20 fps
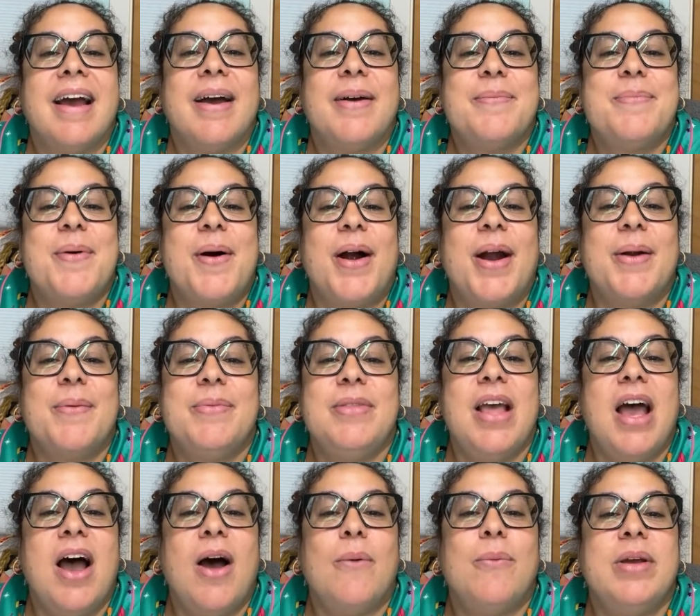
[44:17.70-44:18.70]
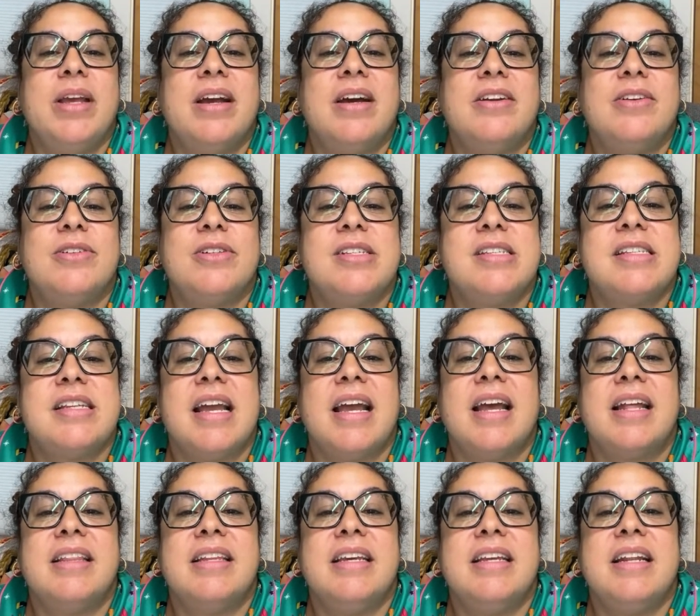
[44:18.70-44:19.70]
Barb, now we
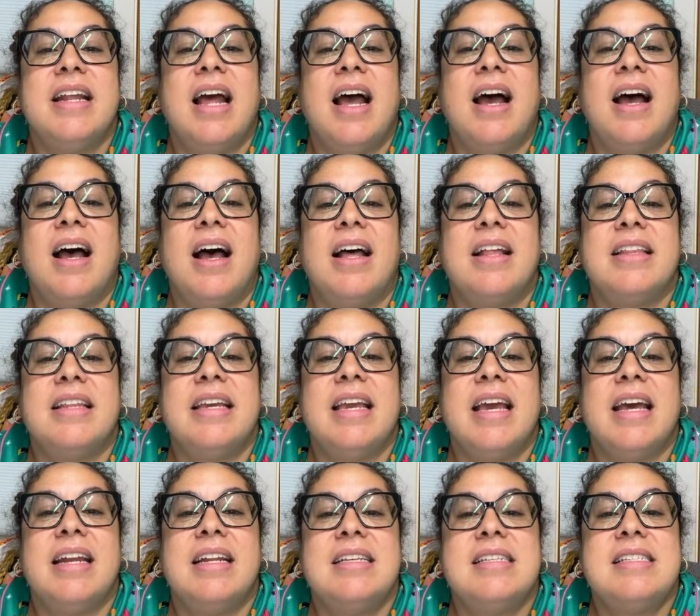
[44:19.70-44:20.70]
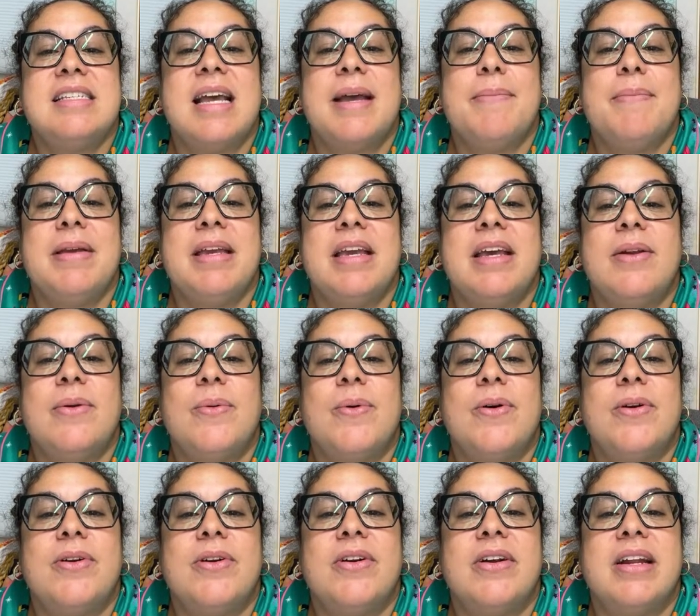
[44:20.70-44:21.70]
understand. Leanna sent me an
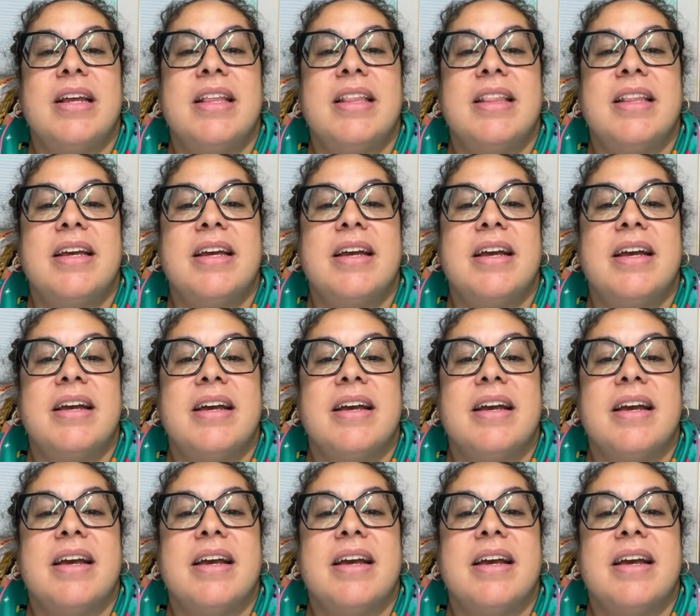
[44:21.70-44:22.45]
order in the